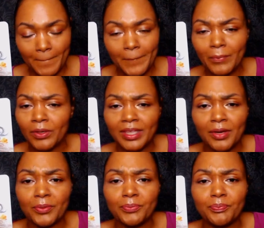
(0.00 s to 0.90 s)
One
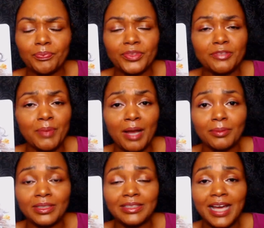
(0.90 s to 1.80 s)
that's
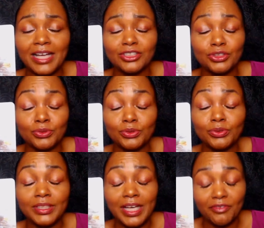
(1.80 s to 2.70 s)
probably not
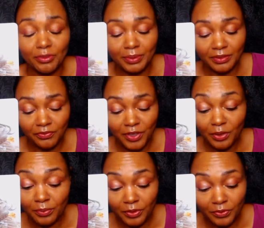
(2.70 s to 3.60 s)
truly ever been
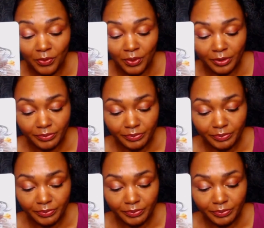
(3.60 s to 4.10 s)
felt before.